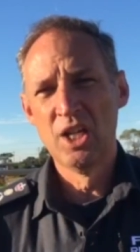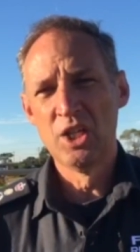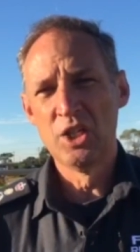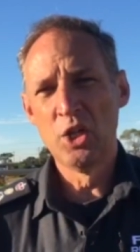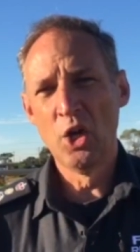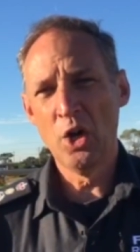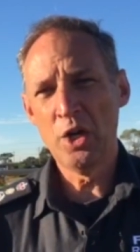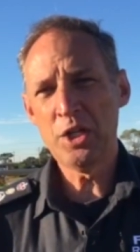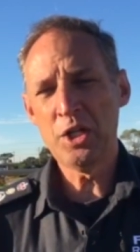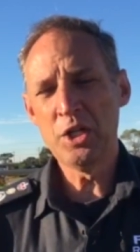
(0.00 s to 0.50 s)

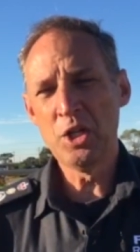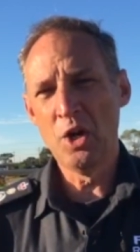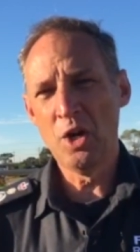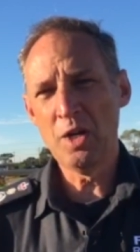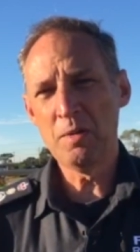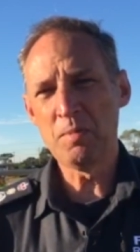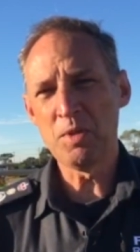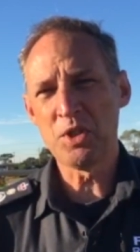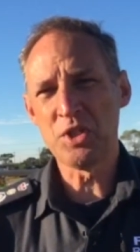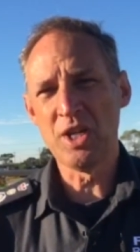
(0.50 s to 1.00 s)

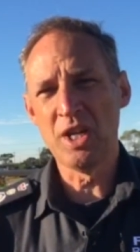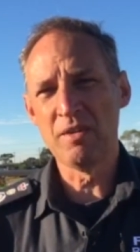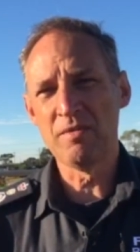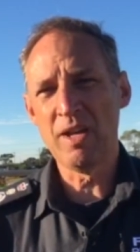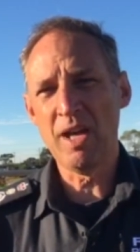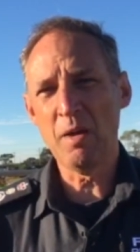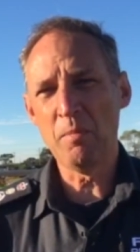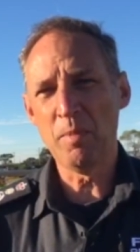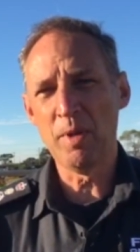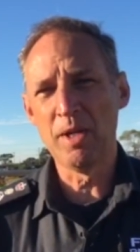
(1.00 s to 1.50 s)
99% of
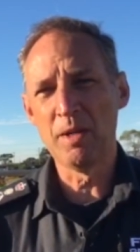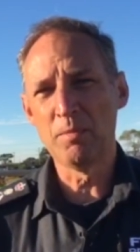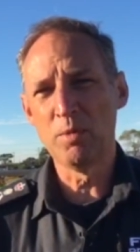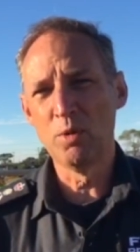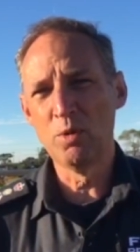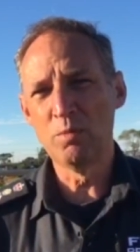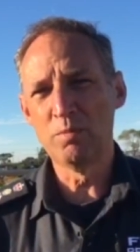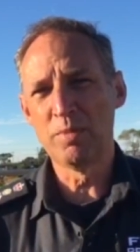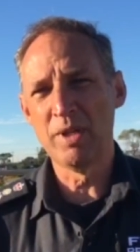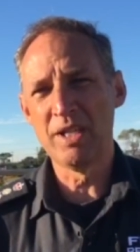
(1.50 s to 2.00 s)
our
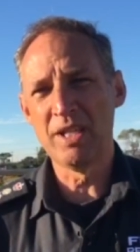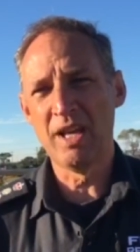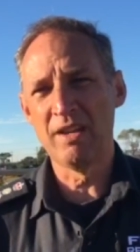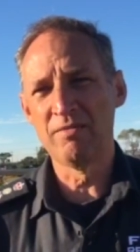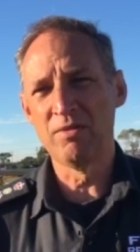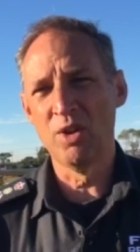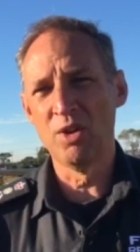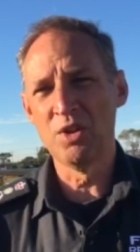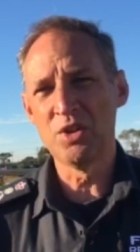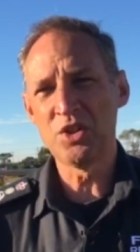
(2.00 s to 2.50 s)
people, be they
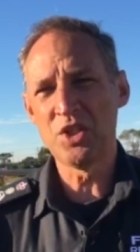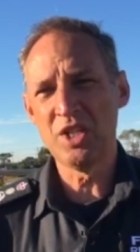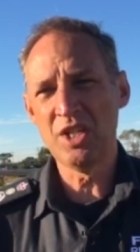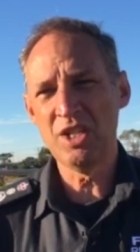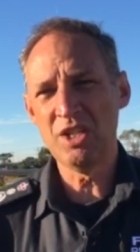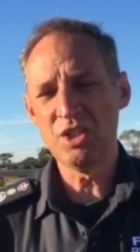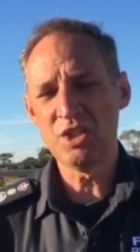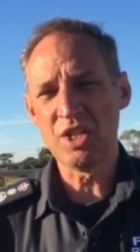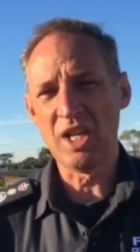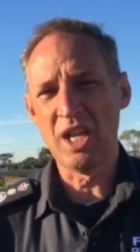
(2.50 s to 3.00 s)

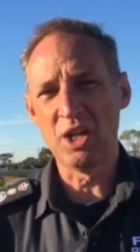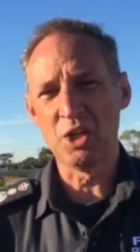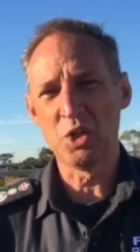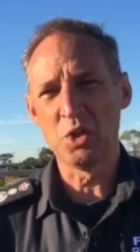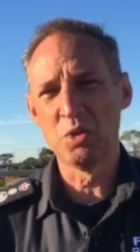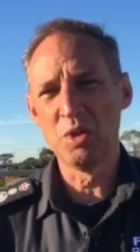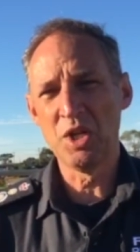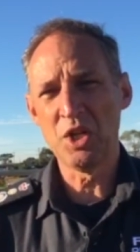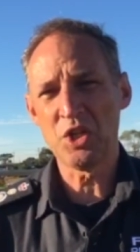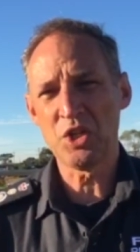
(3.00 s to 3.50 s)
volunteers, our
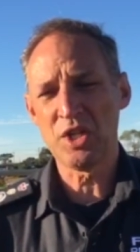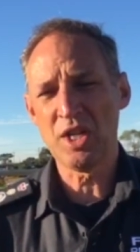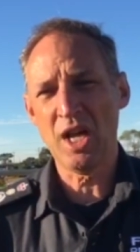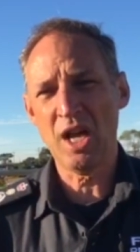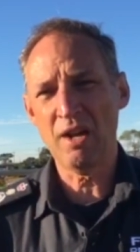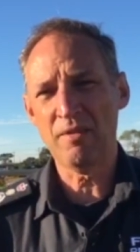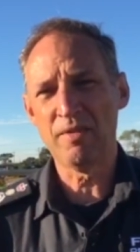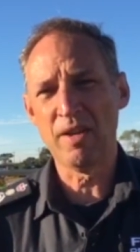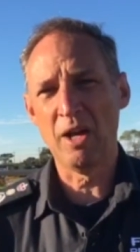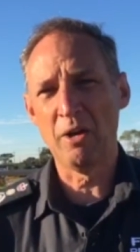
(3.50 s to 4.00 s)
career
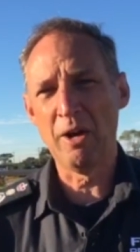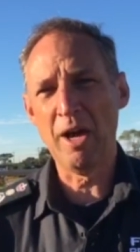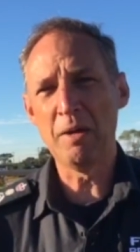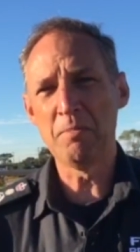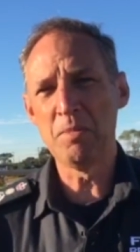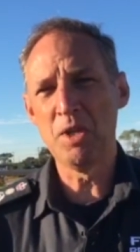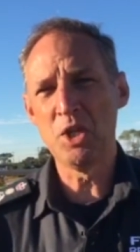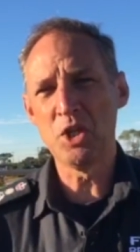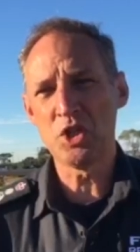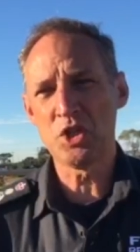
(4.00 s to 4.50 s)
staff, our
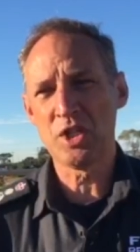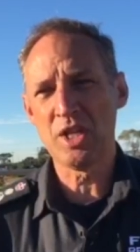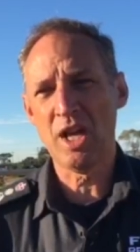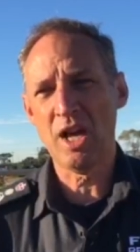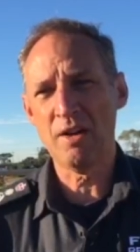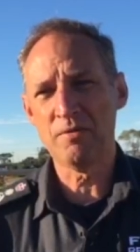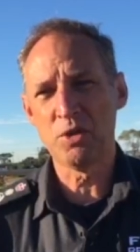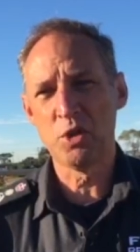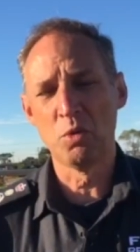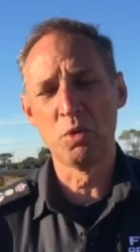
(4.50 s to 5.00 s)
admin
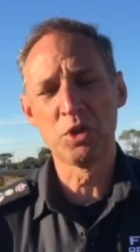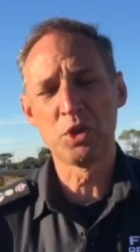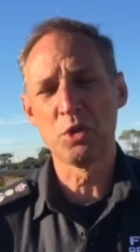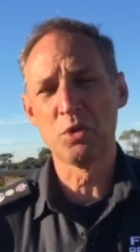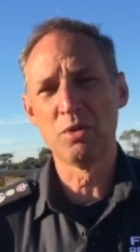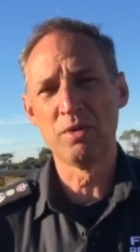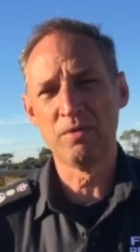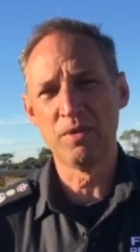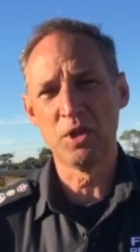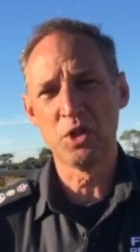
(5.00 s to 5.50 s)
staff, do a
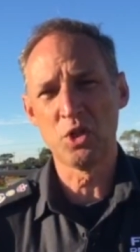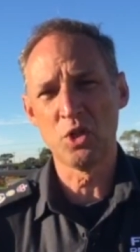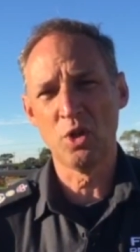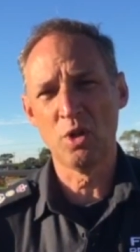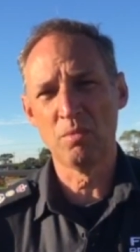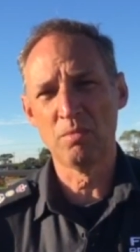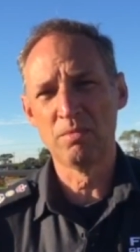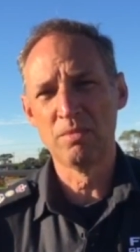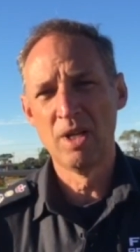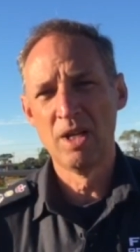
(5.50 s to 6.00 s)
terrific
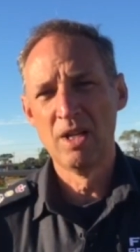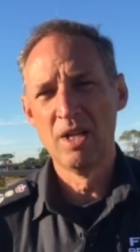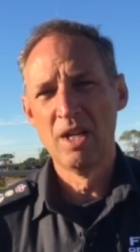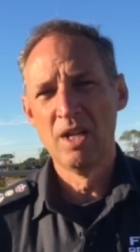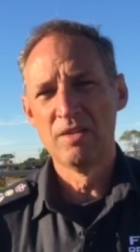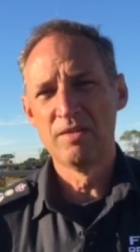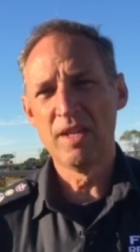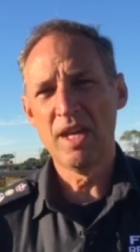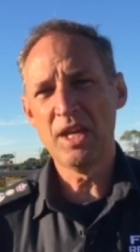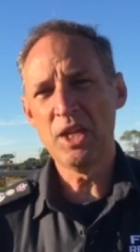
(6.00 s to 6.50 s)
job.
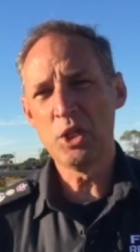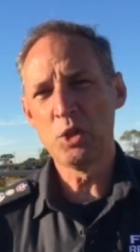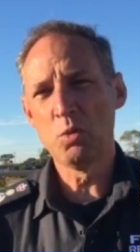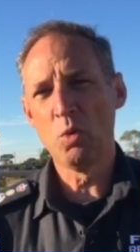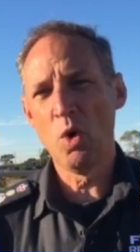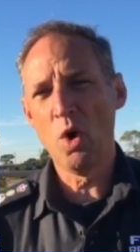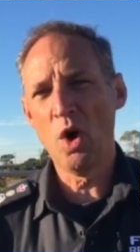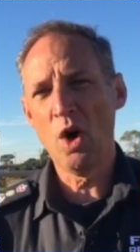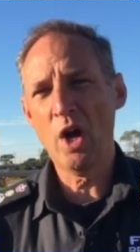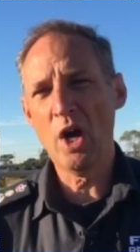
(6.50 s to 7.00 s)
That is
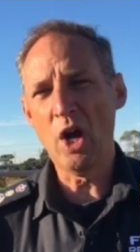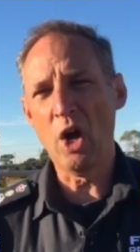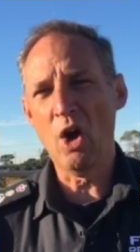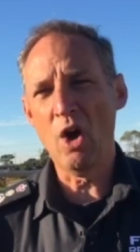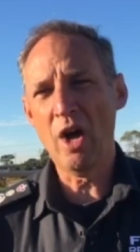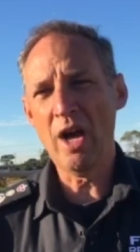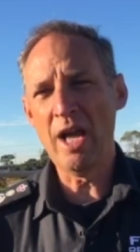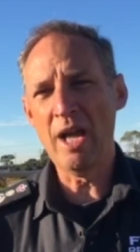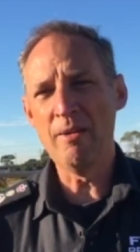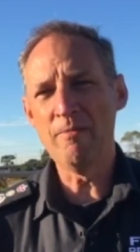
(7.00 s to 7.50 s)
why
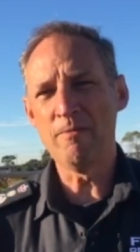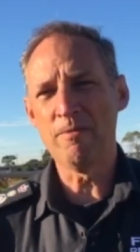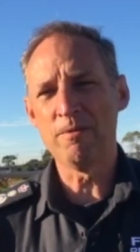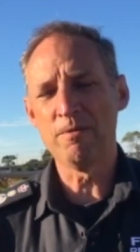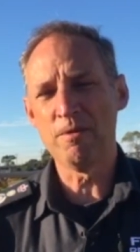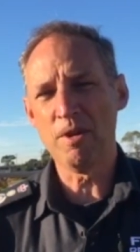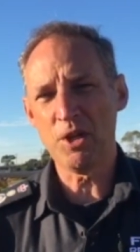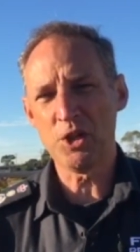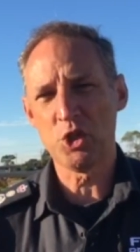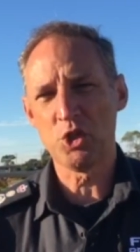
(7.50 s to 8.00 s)
I am
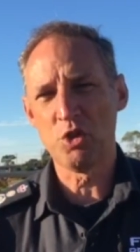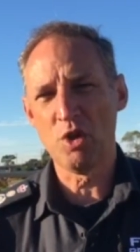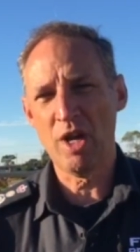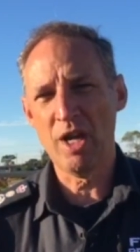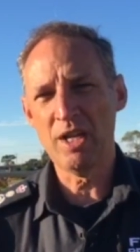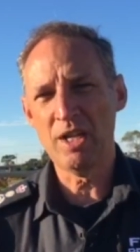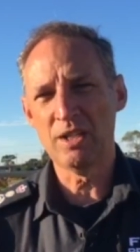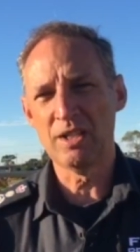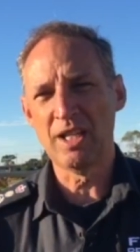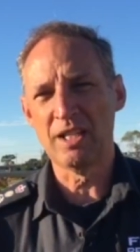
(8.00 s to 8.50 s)

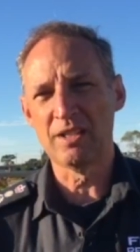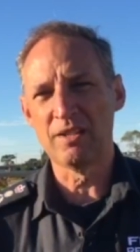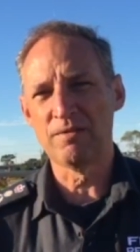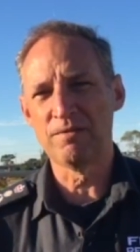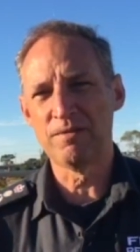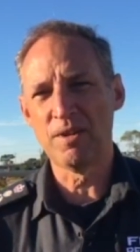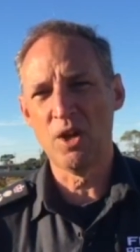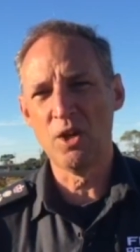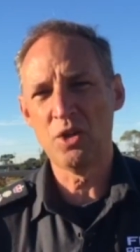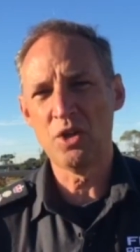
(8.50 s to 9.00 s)
frustrated that the
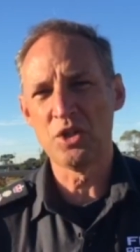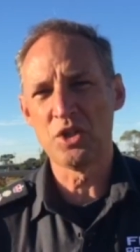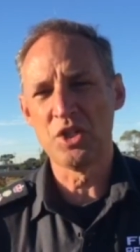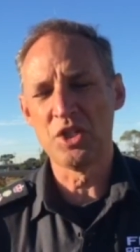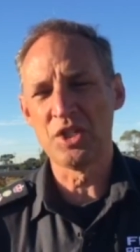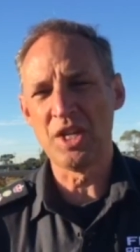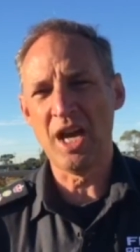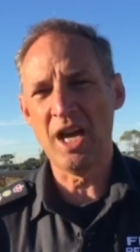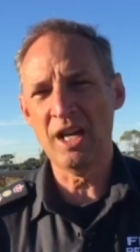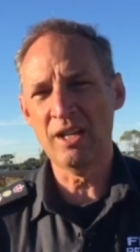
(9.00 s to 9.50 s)
focus
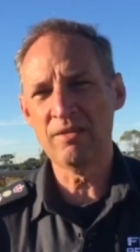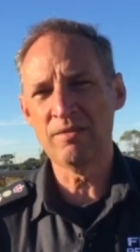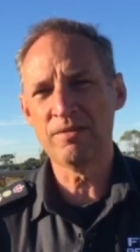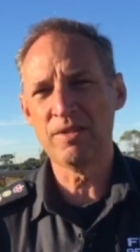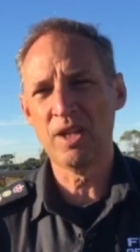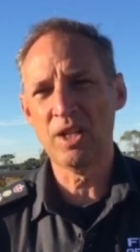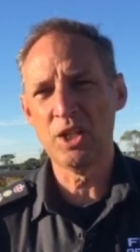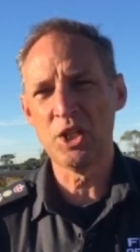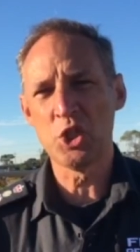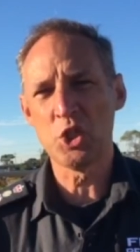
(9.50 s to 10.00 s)
is
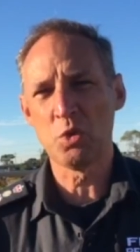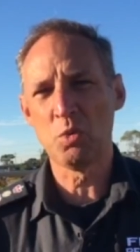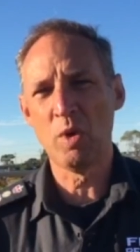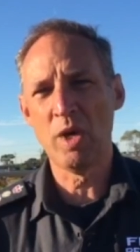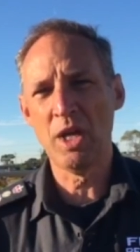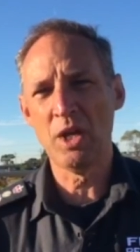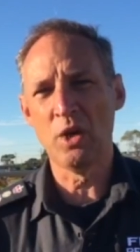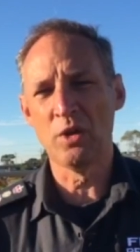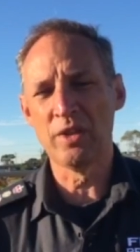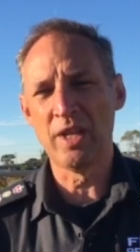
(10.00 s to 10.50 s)
unfairly
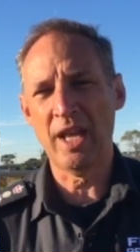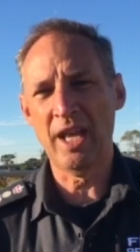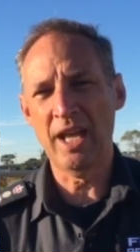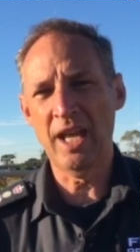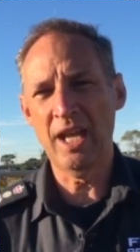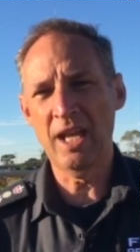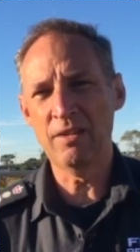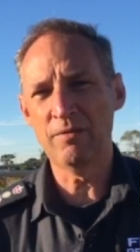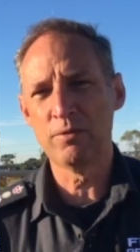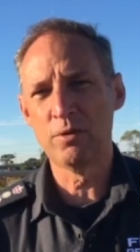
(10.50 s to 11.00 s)
squared on the
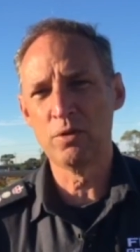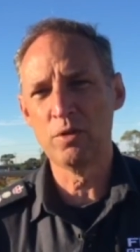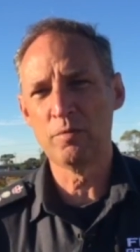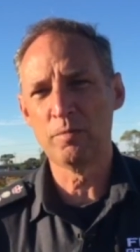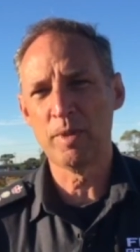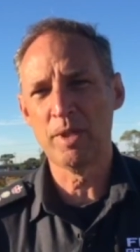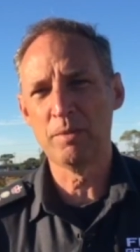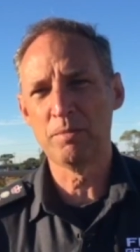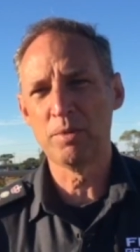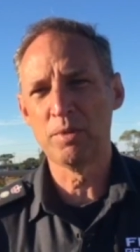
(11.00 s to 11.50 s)
handful
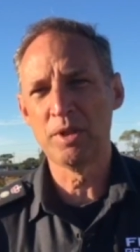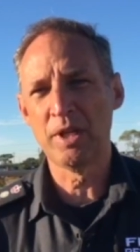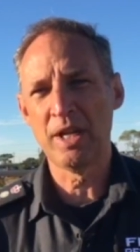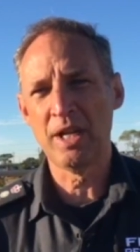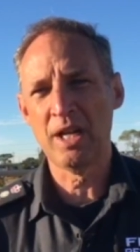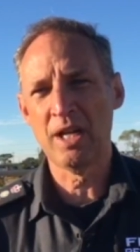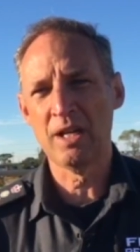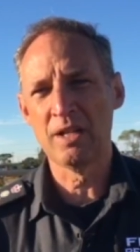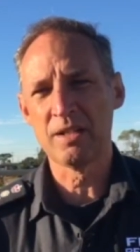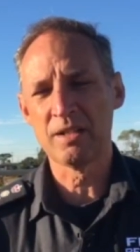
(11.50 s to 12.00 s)
of people that
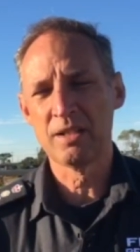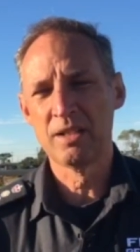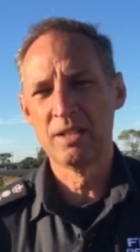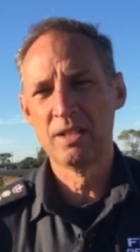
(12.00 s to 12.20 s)
aren't.